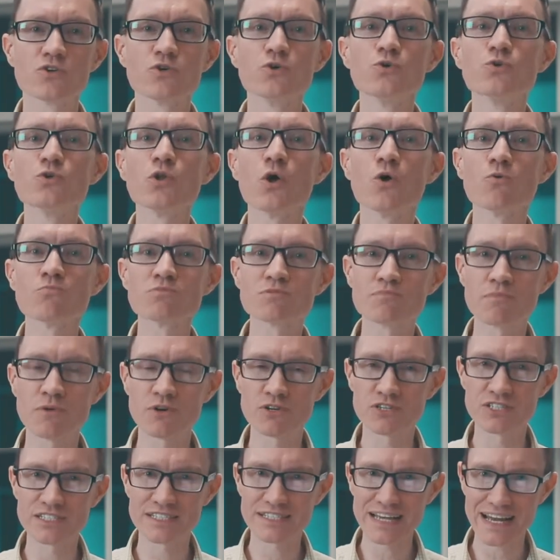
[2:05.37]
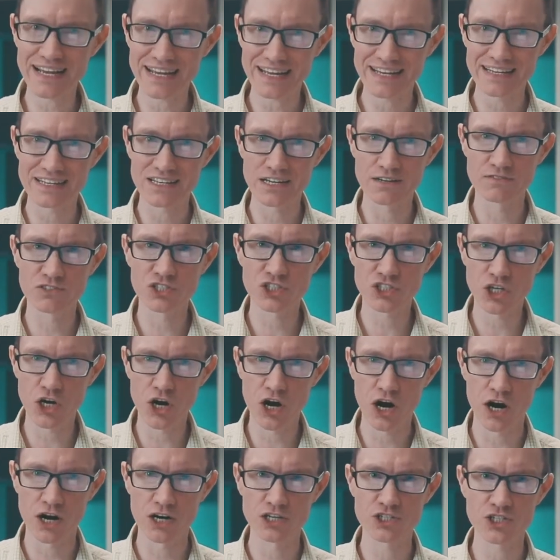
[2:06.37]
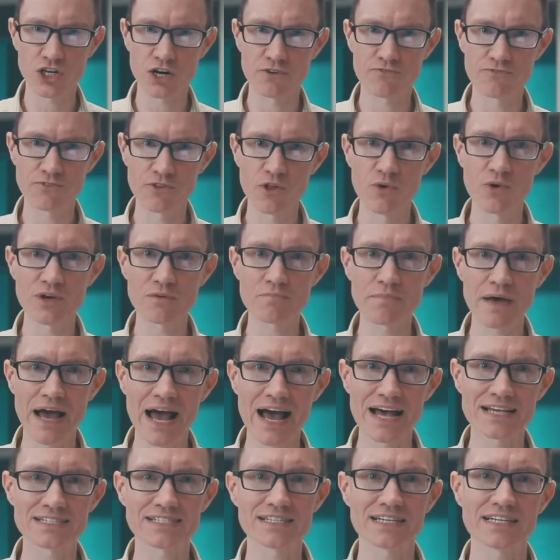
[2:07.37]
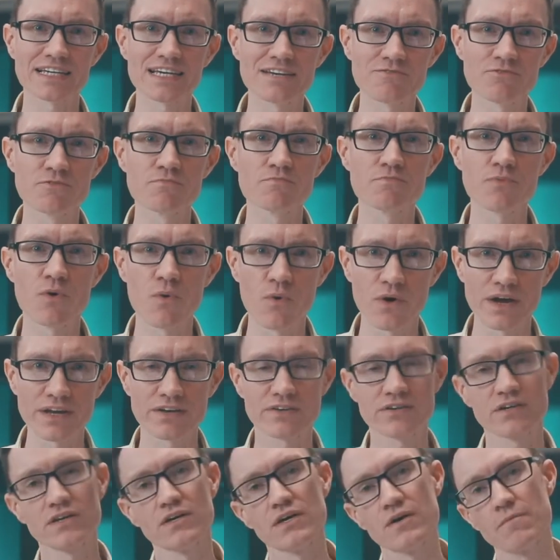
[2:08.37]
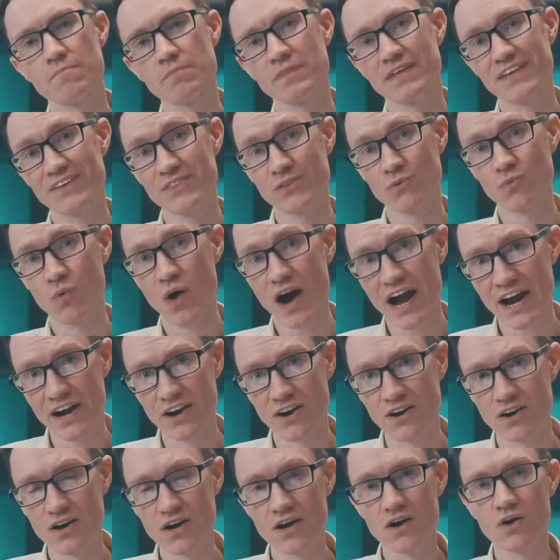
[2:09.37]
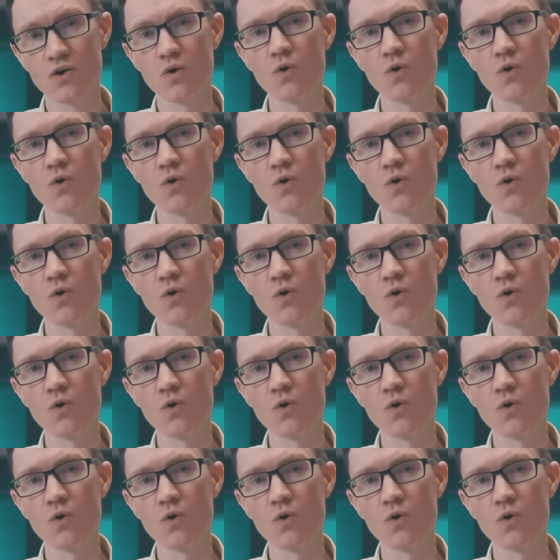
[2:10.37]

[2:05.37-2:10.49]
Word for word: coulombs per second of charge are flowing past a given point in the wire?